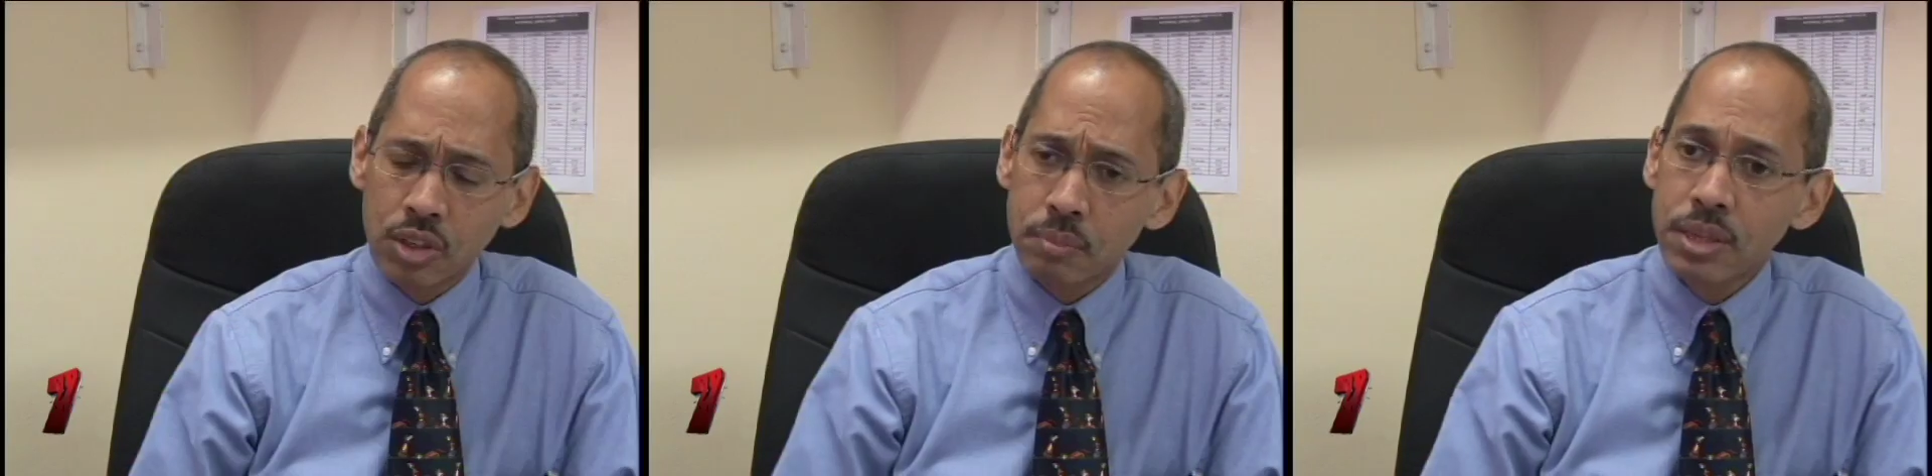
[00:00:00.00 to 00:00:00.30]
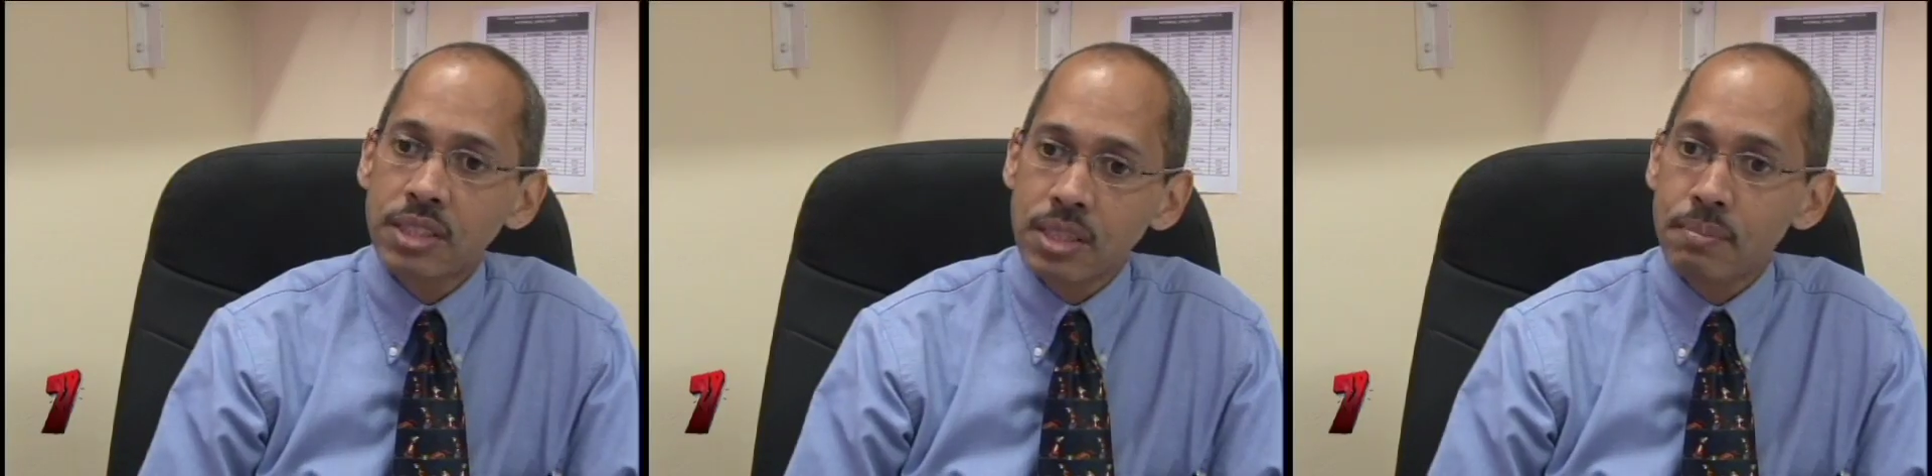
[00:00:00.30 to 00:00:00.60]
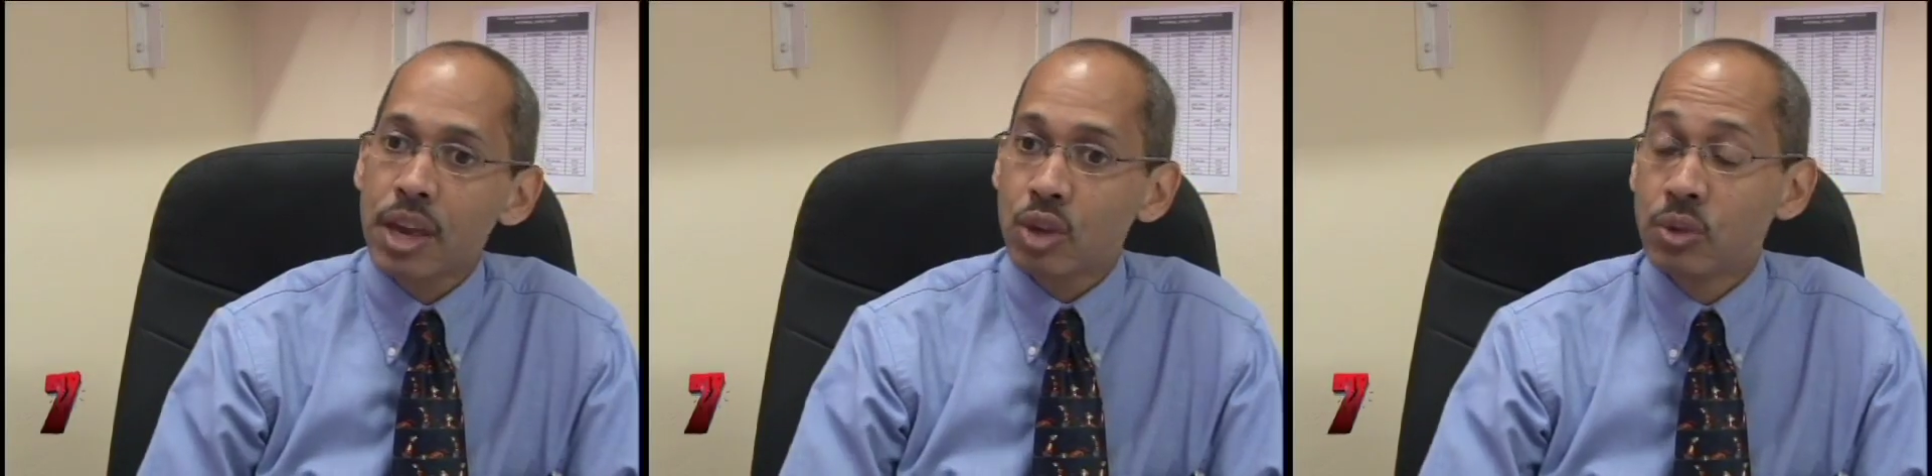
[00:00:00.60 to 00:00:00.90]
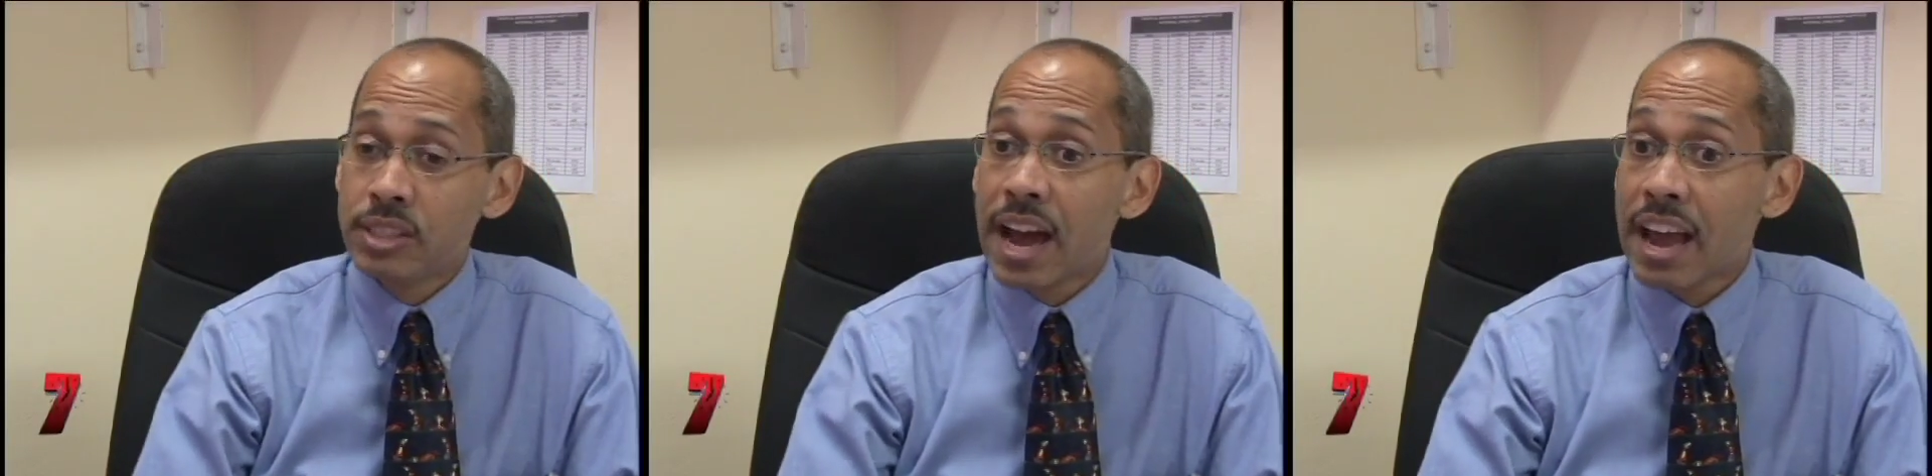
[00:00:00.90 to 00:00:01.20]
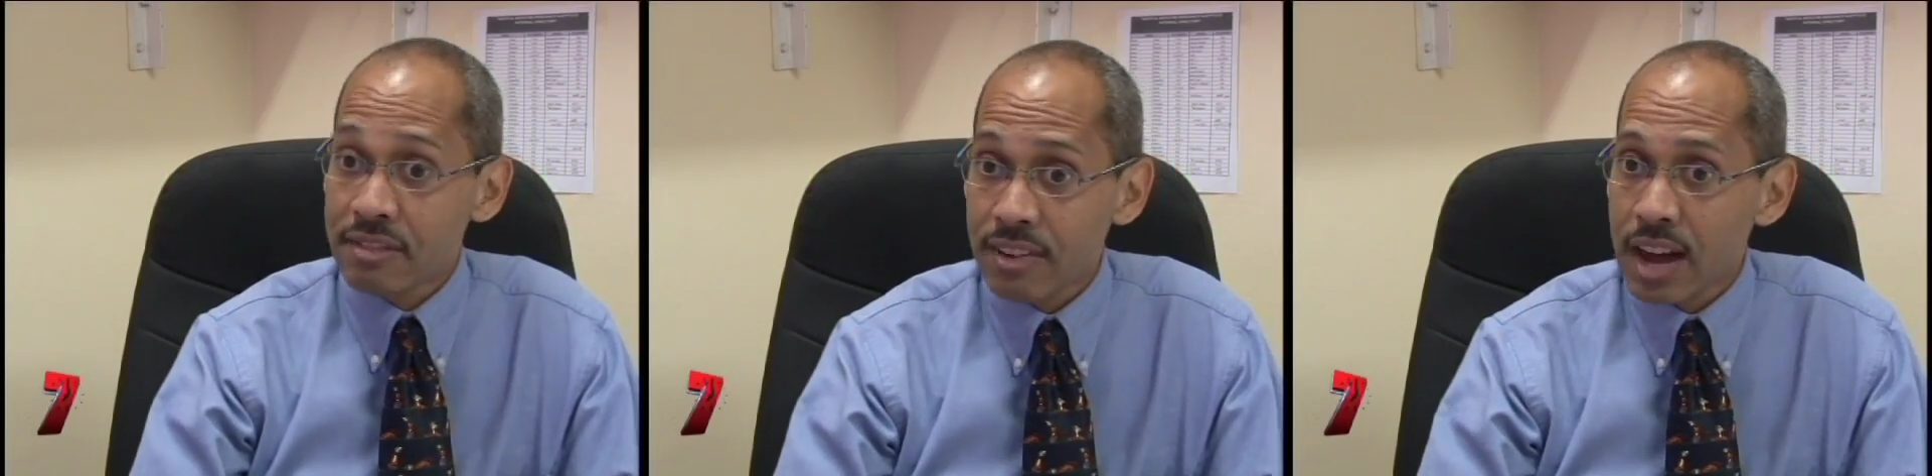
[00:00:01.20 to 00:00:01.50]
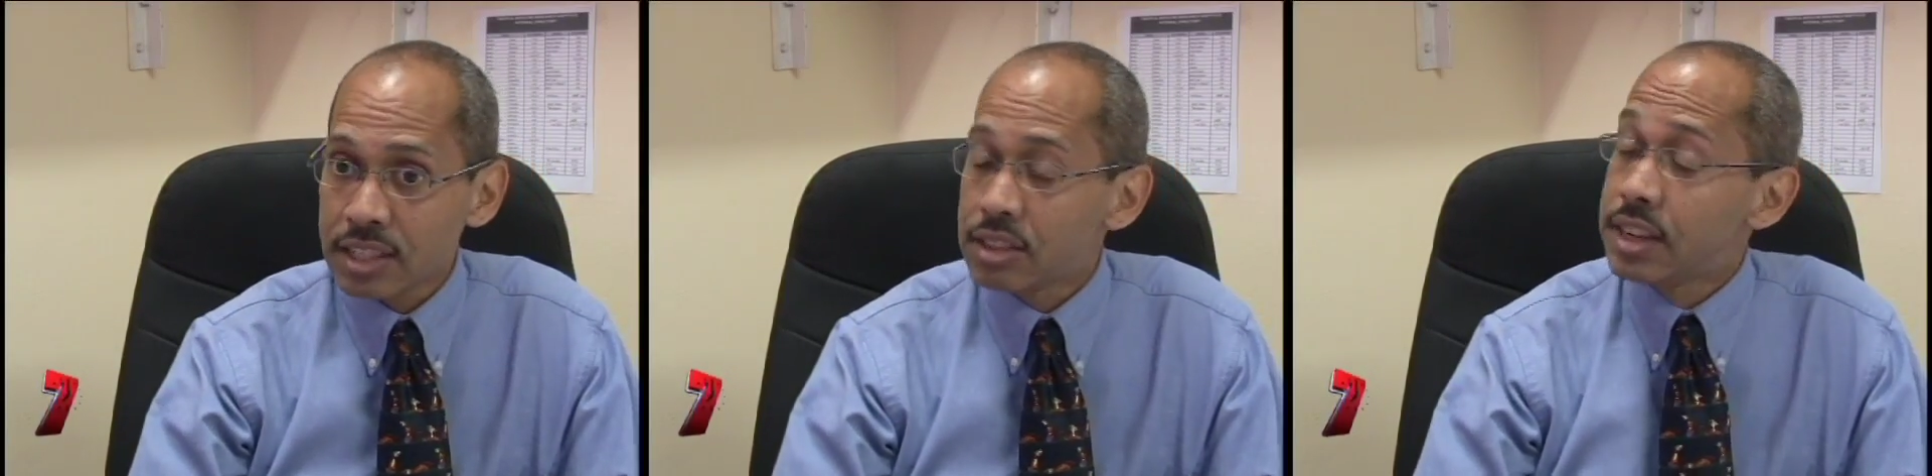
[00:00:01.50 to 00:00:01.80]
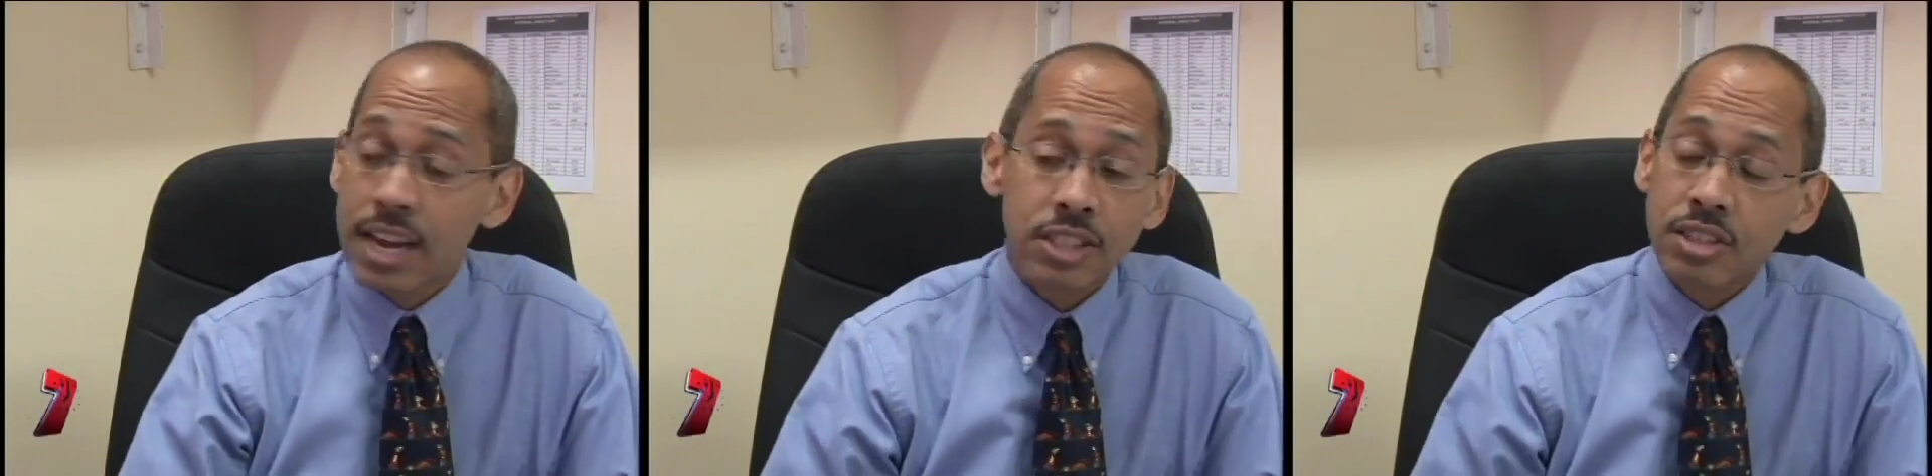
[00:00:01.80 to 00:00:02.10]
Does obesity make you die faster?
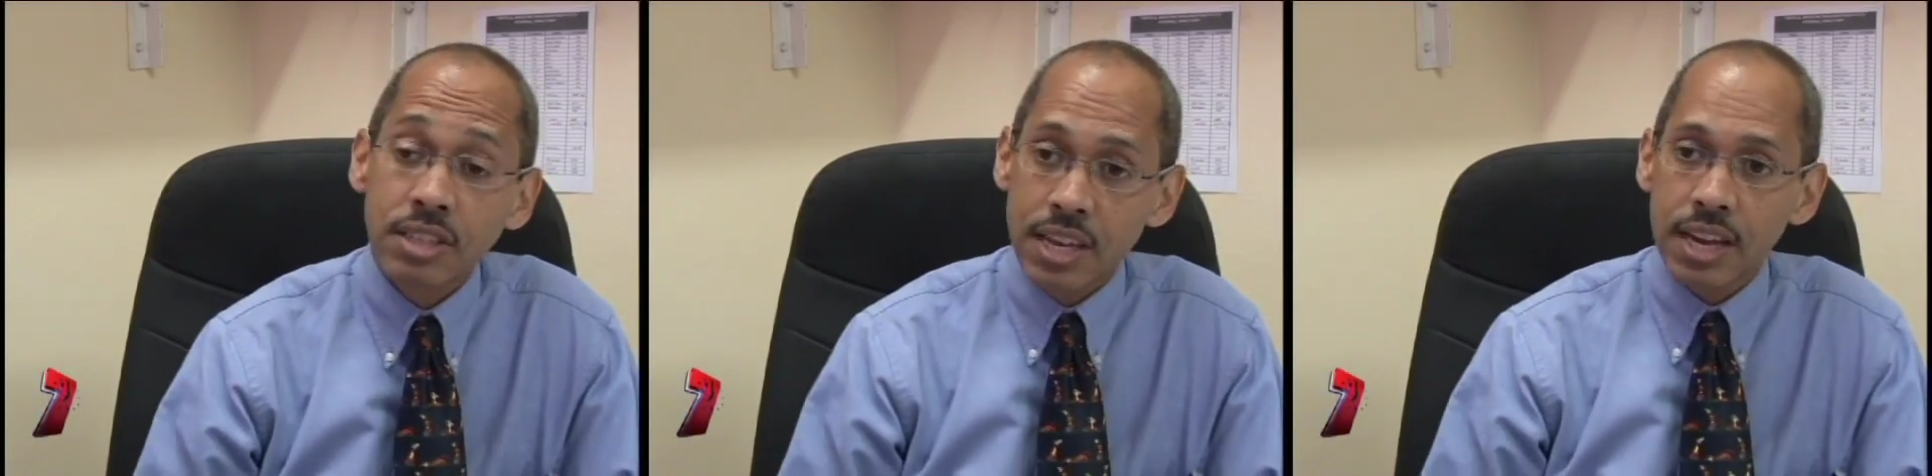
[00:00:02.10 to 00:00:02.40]
And the answer is